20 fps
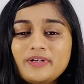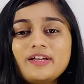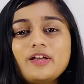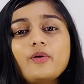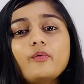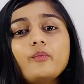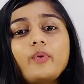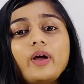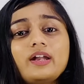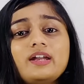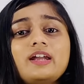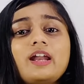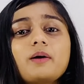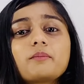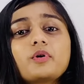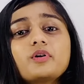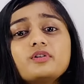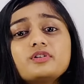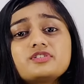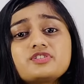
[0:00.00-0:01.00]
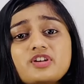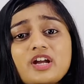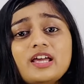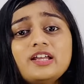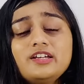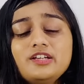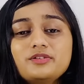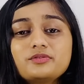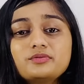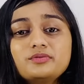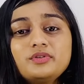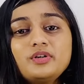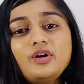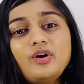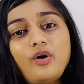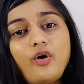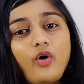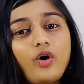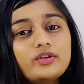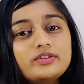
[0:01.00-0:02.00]
wherein I'm going to teach you
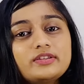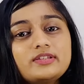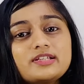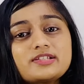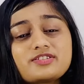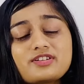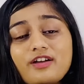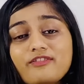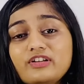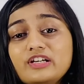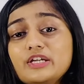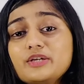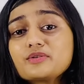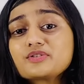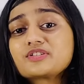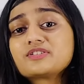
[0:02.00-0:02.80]
about this revolutionary